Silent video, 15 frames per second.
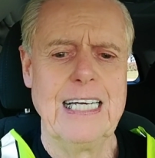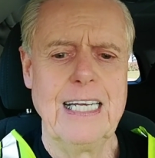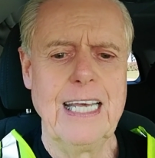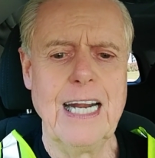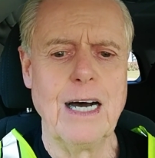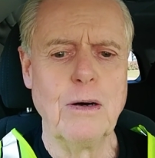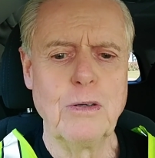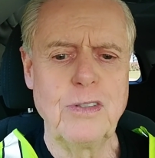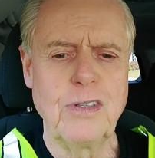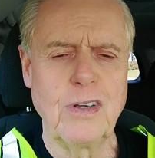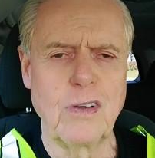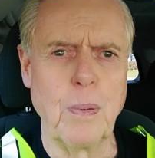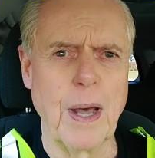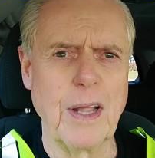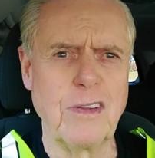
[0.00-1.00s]
it was
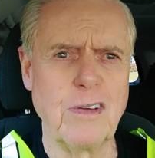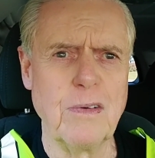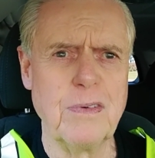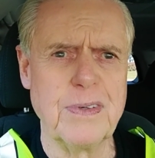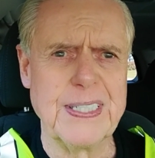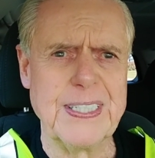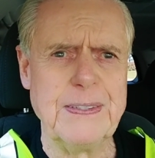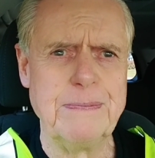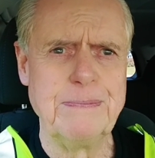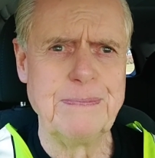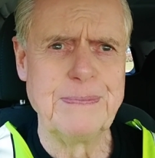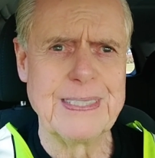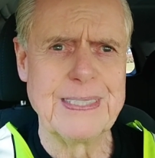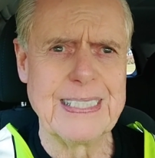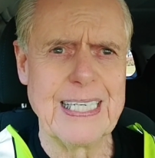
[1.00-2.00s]
expensive, and
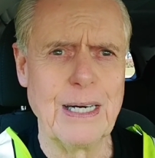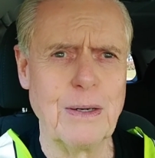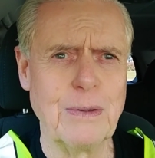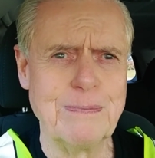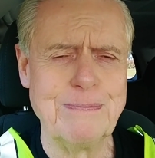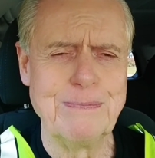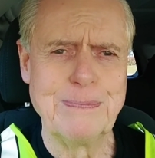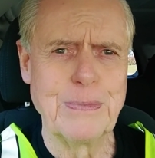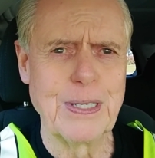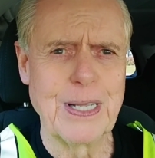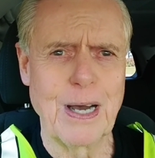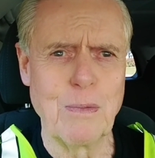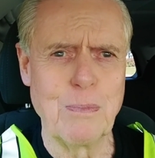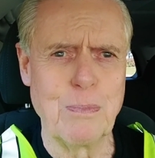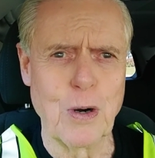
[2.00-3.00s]

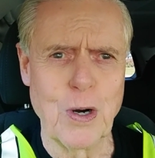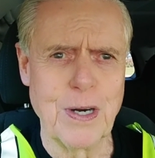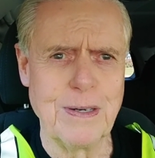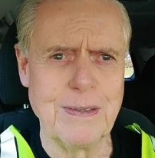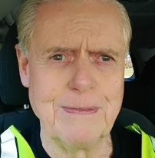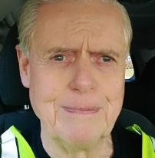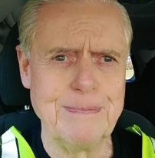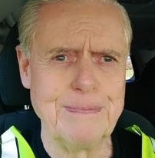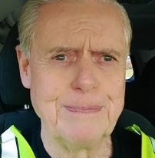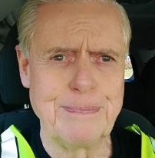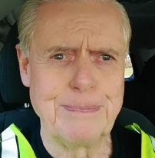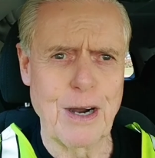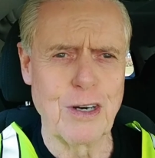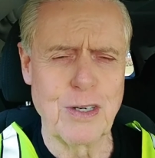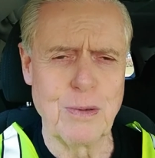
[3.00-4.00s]
without Bird and
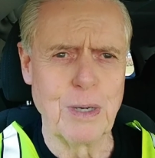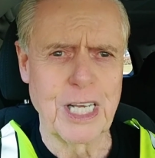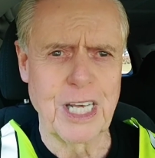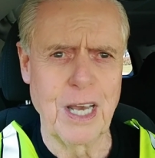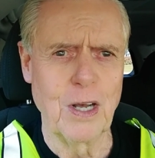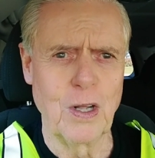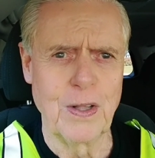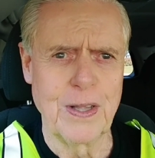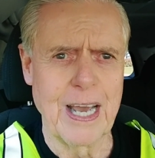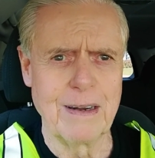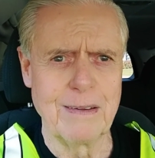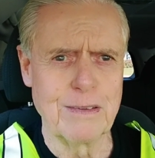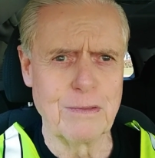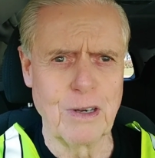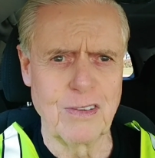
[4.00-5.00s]
Parrish and McHale
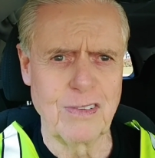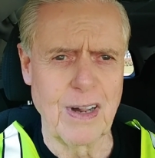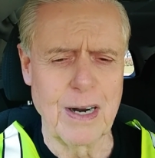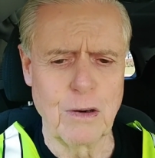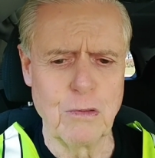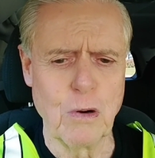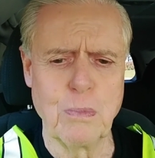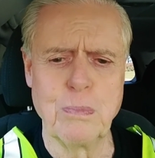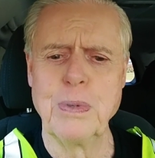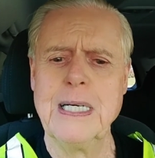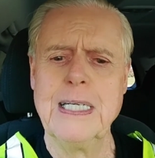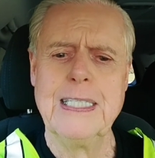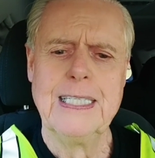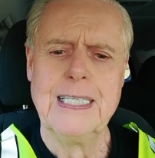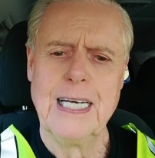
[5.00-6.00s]
and the rest of the group,
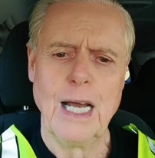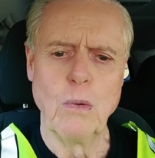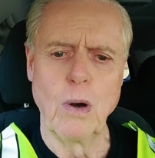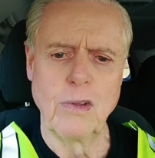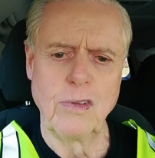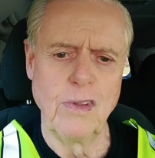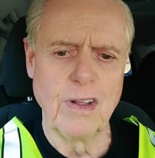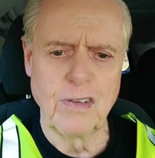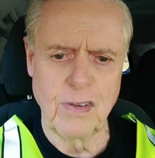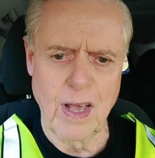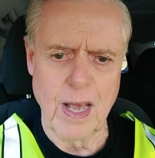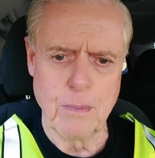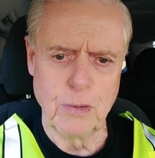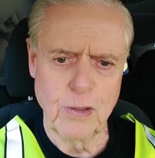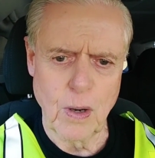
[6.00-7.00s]
it wasn't the
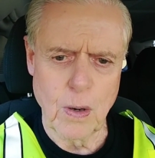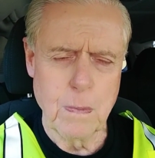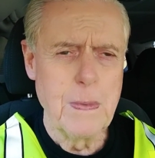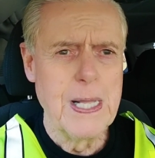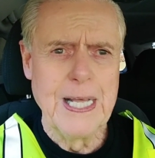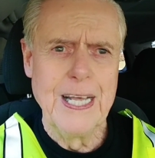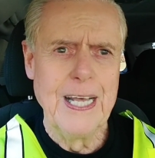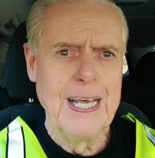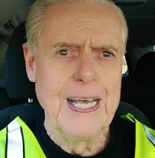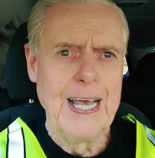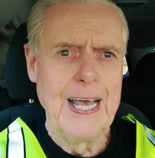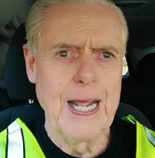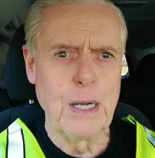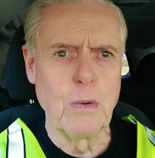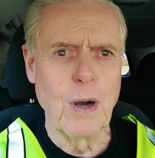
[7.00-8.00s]
same. So
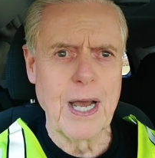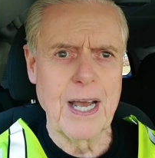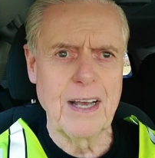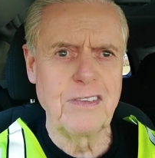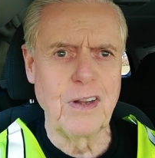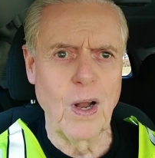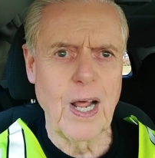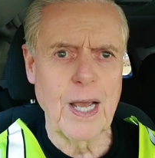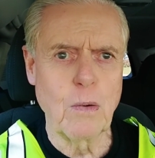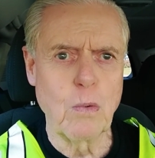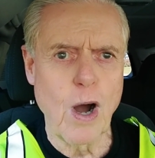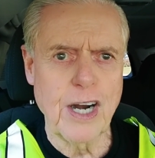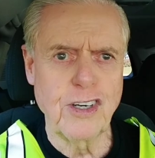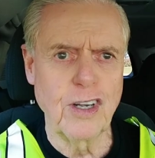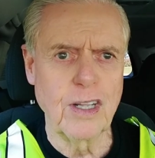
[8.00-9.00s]
anyway, I still like
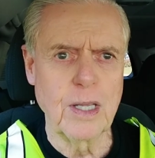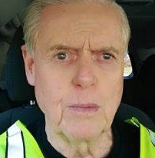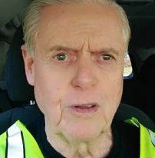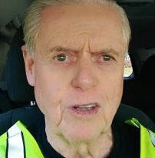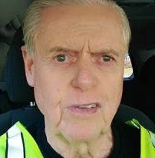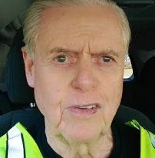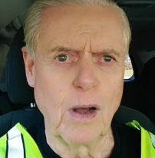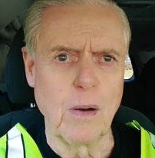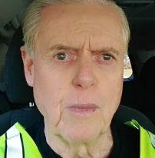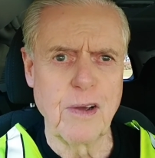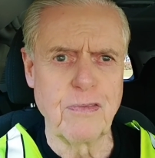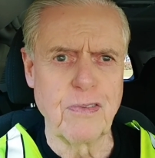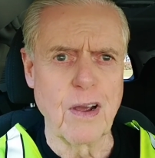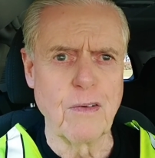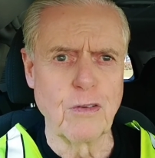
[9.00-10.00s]
watching them. They're still my
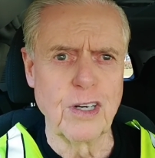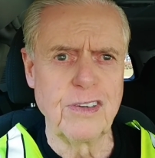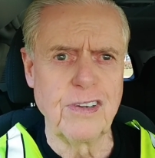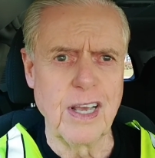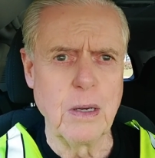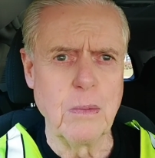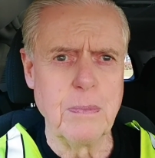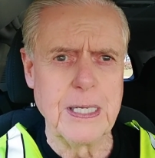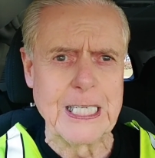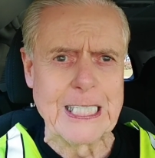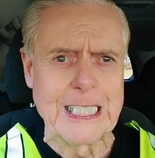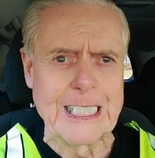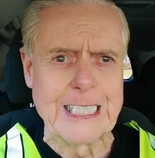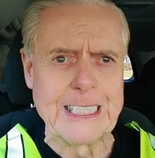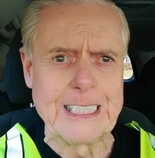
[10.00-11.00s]
favorite team,
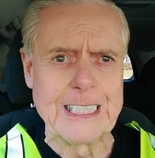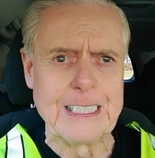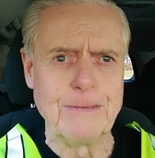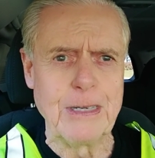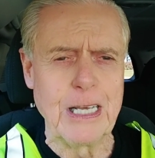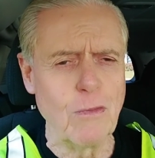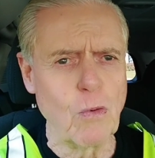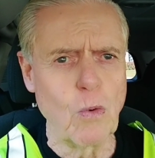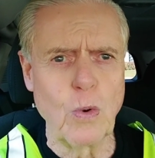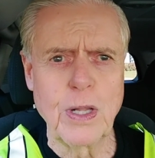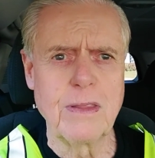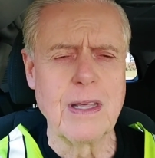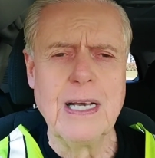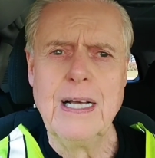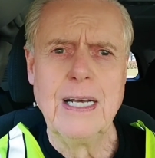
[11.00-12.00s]
and even with
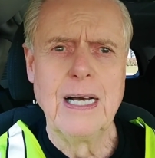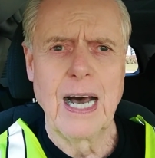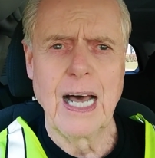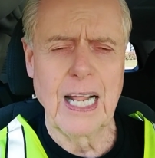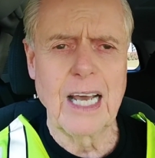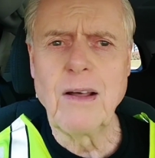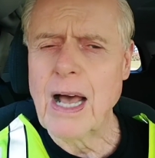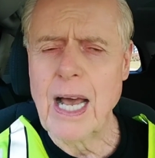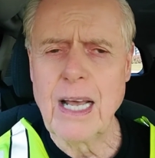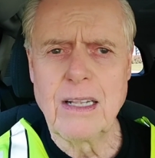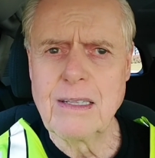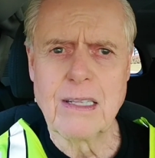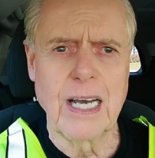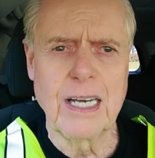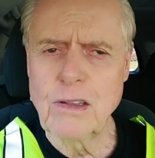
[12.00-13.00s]
I
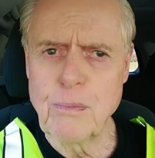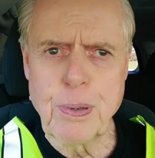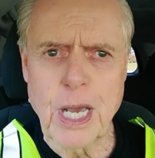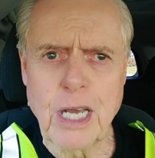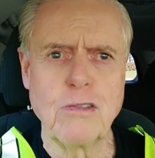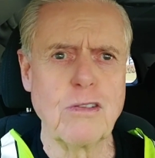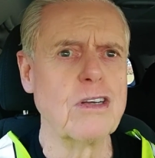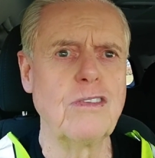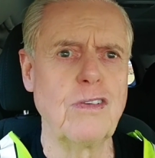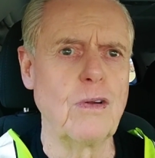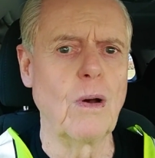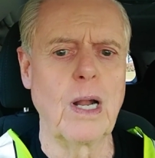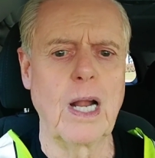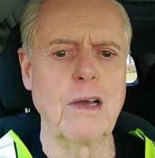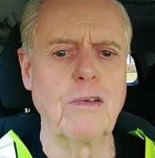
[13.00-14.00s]
like the Patriots
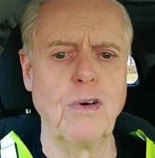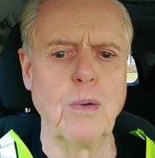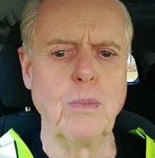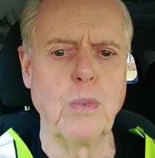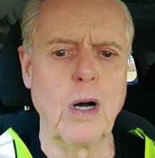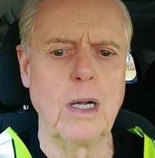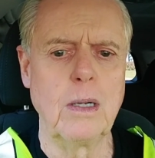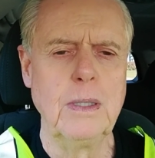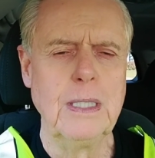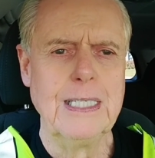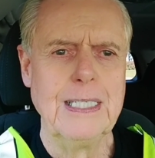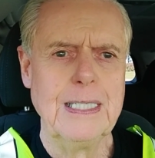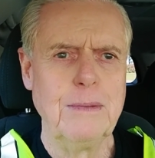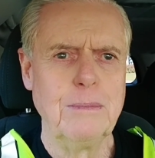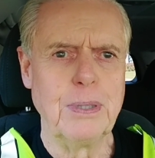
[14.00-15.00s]
too. I like football.
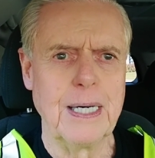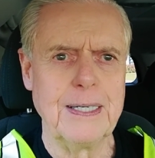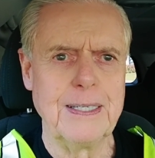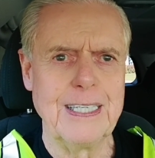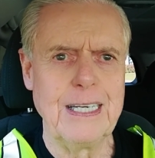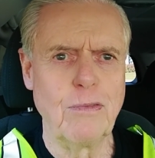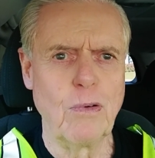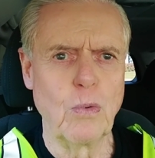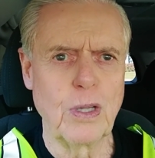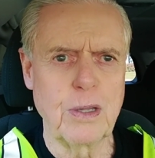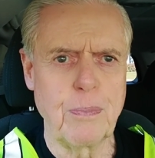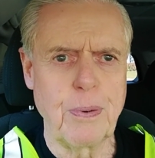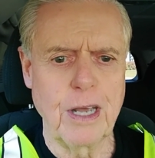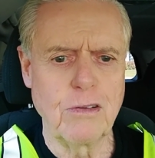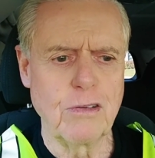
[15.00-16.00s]
But even with
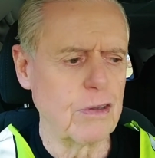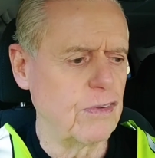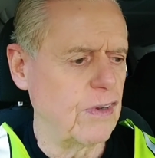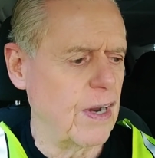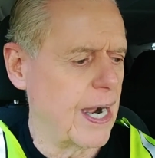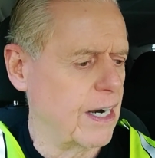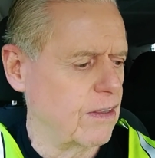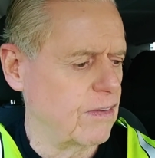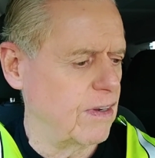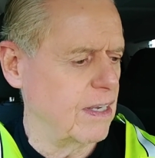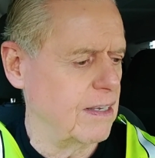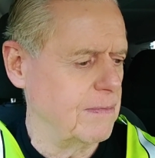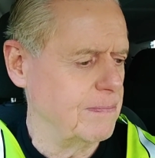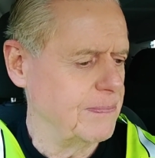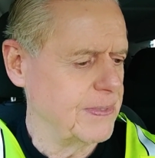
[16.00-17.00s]
the Patriots
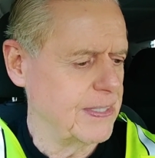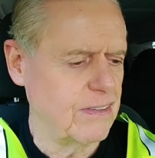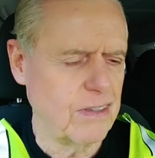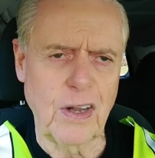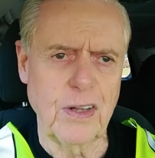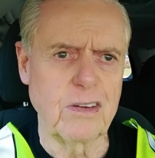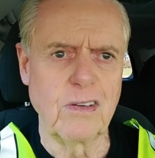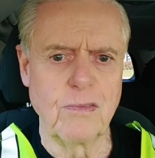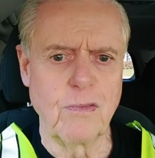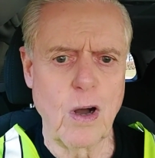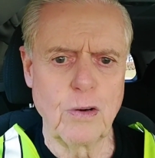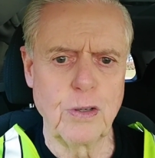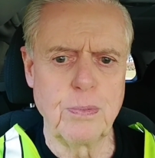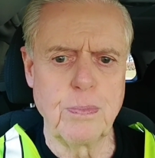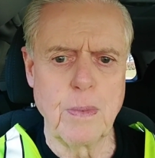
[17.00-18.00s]
dynasty, Celtics have
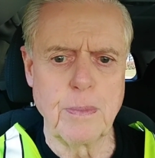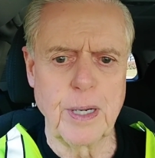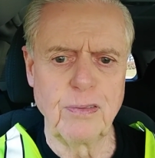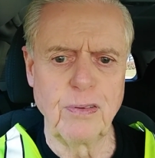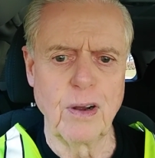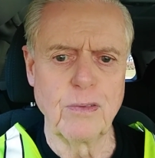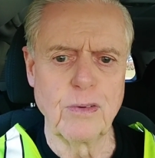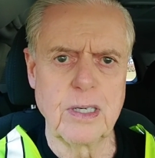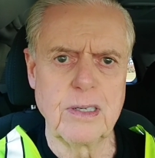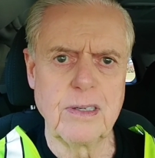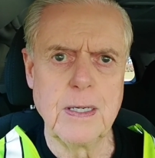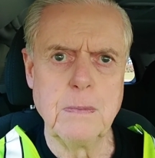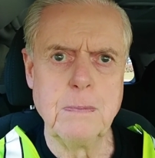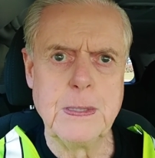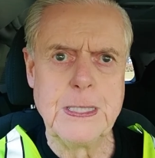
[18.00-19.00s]
always been my favorite
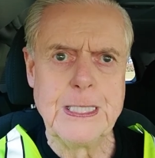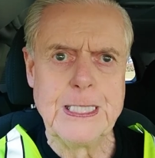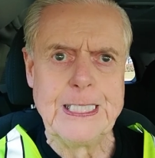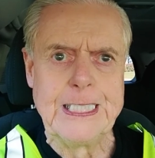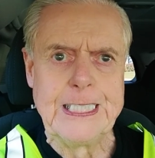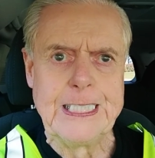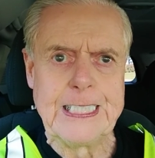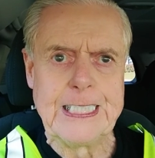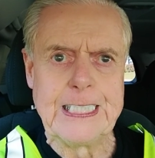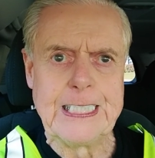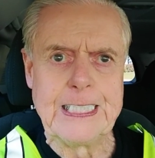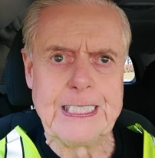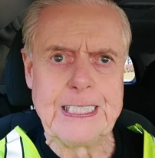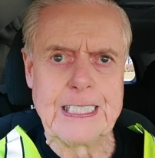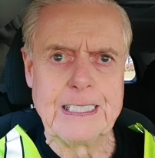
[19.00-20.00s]
team.
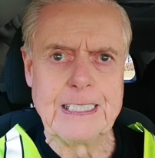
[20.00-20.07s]
And,